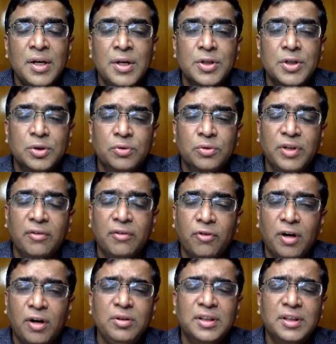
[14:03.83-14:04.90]
So we have
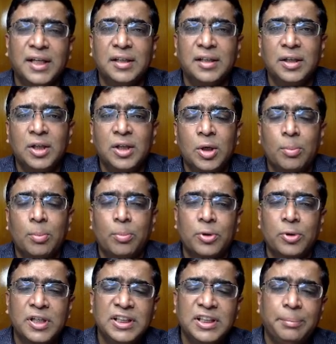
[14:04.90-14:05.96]
found that
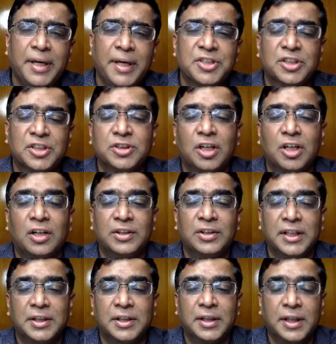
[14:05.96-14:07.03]
putting the patients on
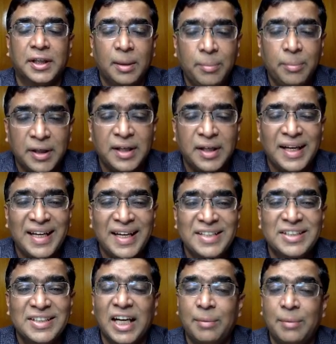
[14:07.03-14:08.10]
their tummy
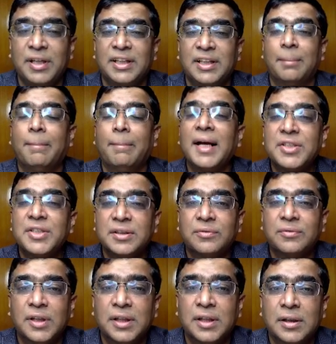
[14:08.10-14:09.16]
is helping them
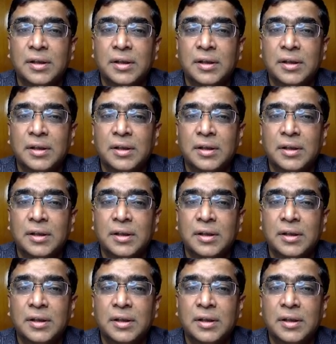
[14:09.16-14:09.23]
massively.